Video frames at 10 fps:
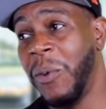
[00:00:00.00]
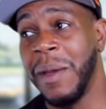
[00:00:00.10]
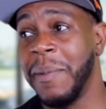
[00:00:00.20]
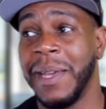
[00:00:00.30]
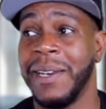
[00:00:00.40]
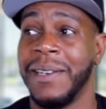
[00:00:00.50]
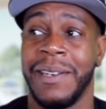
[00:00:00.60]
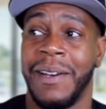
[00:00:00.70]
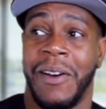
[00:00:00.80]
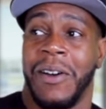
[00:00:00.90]
women
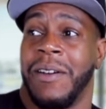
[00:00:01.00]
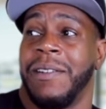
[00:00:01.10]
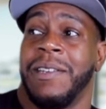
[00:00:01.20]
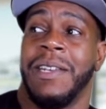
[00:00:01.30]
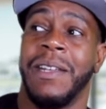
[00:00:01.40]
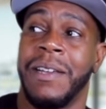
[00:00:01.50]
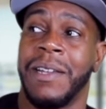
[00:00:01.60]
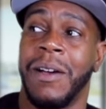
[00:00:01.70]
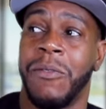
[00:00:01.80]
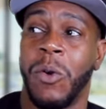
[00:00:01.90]
are,
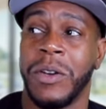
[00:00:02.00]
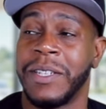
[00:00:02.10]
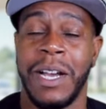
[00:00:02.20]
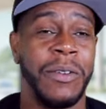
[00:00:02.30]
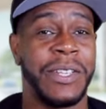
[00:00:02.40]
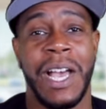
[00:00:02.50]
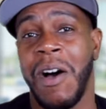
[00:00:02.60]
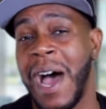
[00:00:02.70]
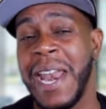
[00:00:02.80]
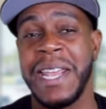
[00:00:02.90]
of course, they're going to say, oh,
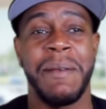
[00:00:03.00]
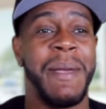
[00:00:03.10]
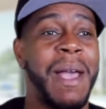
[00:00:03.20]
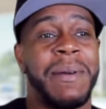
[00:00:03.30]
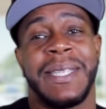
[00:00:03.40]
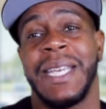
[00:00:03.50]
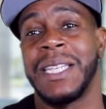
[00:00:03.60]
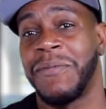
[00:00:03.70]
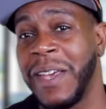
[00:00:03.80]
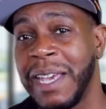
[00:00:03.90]
I need a man with
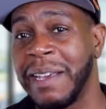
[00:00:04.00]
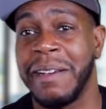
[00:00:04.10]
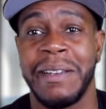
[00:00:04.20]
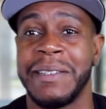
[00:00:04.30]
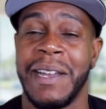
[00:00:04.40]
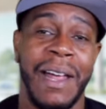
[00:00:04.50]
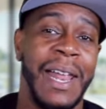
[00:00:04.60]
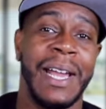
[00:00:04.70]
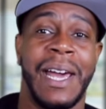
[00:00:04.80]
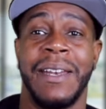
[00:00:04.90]
six figures and all
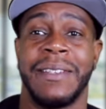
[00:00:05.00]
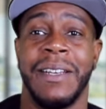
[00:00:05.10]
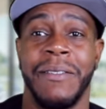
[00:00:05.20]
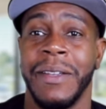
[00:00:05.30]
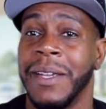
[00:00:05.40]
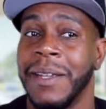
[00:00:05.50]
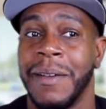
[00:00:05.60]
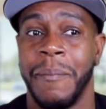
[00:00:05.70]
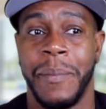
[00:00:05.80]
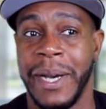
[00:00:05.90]
that kind of stuff.
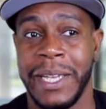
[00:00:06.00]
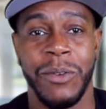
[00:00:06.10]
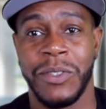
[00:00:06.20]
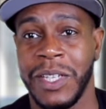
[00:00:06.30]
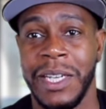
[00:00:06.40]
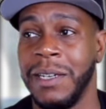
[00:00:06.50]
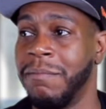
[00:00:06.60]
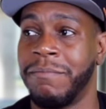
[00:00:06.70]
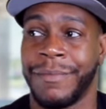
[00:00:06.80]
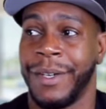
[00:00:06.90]
But you see
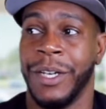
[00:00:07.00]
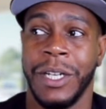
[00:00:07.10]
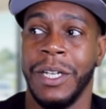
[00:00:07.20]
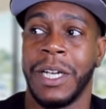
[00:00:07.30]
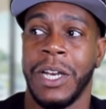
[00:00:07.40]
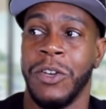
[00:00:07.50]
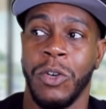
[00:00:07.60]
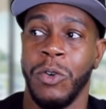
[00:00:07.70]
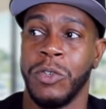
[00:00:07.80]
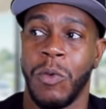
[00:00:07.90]
good looking
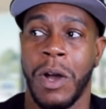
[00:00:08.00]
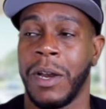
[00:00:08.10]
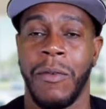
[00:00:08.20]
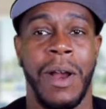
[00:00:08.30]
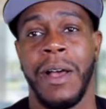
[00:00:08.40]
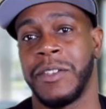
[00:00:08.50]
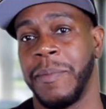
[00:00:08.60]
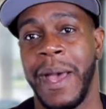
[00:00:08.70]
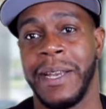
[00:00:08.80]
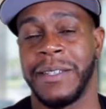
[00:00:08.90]
dudes walking around
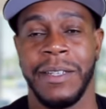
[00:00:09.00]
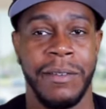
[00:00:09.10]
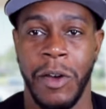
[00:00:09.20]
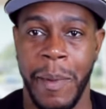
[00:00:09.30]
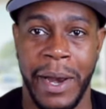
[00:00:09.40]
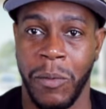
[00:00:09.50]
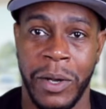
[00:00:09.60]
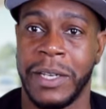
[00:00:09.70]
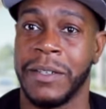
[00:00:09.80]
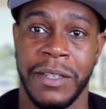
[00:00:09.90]
smashing no matter
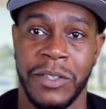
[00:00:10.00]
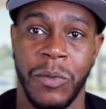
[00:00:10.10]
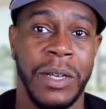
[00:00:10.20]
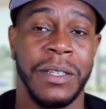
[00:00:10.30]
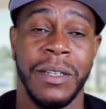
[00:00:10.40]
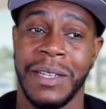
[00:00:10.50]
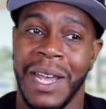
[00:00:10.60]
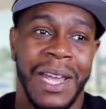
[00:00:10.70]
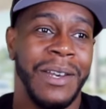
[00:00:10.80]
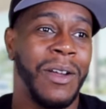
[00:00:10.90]
what their situation is.
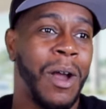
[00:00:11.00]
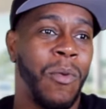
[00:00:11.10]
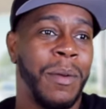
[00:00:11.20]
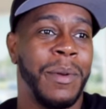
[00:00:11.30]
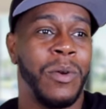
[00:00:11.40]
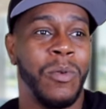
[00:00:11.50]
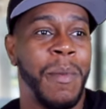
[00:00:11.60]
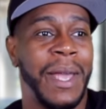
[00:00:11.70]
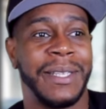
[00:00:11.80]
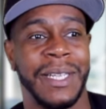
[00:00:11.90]
There are women who
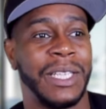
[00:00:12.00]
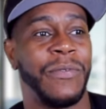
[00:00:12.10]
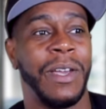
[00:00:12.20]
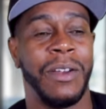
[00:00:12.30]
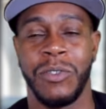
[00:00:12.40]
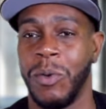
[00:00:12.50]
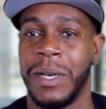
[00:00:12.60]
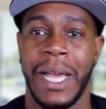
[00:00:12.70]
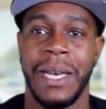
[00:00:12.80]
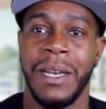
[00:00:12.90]
make six figures who are
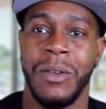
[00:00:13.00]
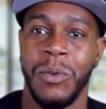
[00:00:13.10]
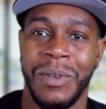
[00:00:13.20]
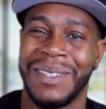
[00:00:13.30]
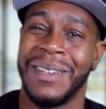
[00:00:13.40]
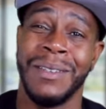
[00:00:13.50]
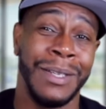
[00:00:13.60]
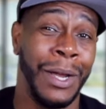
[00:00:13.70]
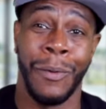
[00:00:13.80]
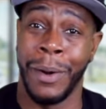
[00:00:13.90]
dating a dude that's in
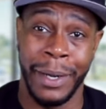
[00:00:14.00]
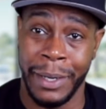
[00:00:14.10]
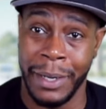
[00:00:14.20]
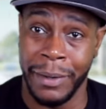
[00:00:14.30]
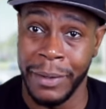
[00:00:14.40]
jail right now.